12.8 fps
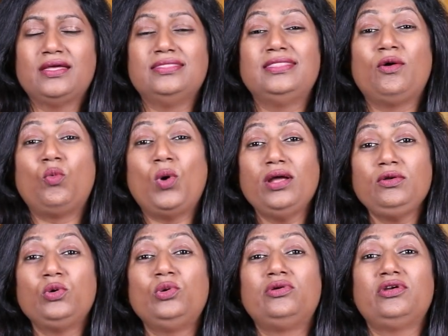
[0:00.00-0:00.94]
the
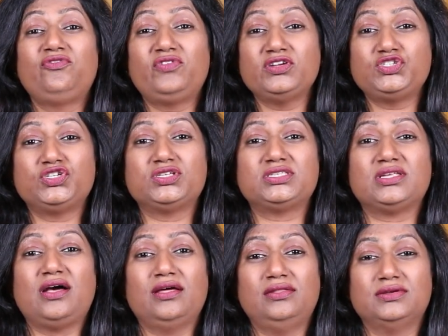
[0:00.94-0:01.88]
one who refreshes
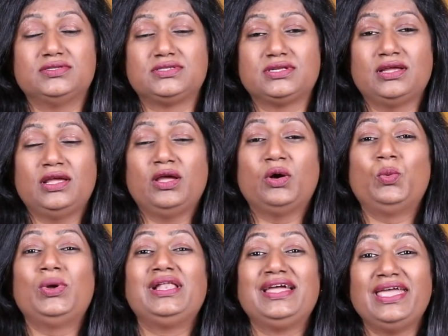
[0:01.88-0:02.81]
others
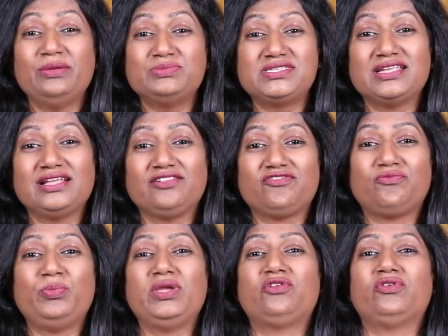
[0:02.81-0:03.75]
will himself
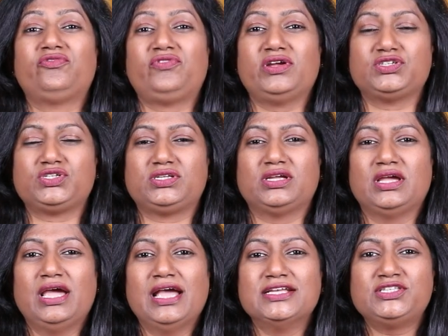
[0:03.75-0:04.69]
be refreshed.
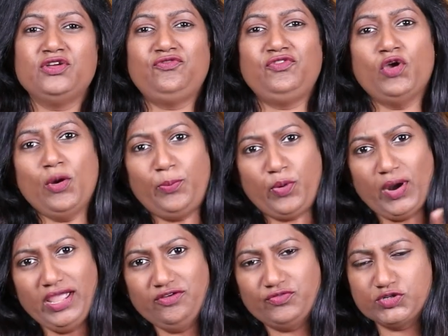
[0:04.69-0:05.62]
So if you're
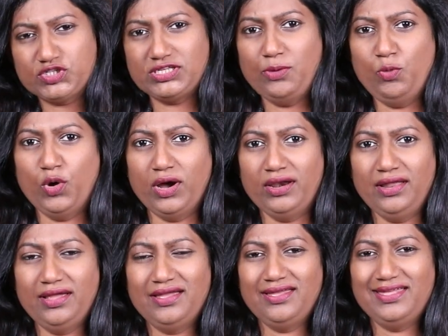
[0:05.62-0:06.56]
praying for
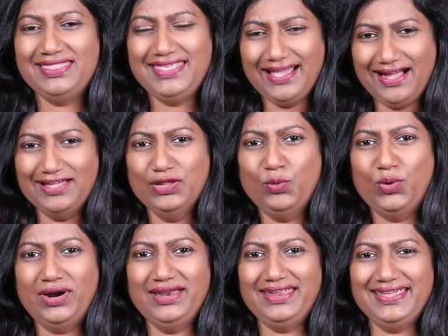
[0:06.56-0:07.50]
someone, the other
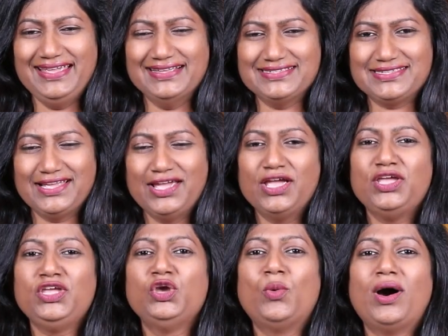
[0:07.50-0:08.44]
word is
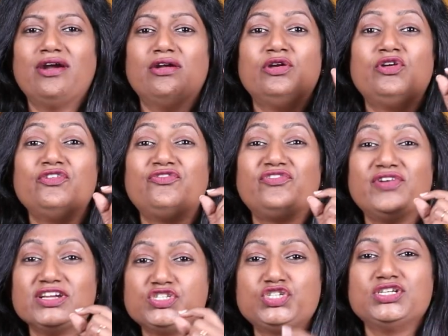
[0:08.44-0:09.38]
you are
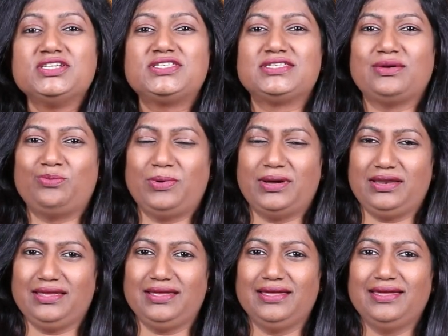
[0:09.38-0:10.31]
refreshing
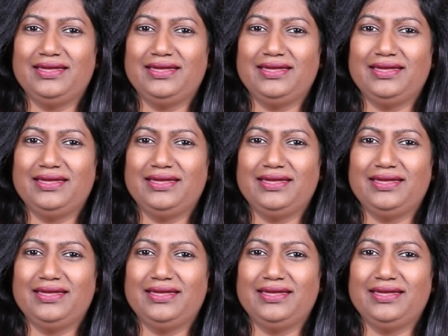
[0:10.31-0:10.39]
somebody.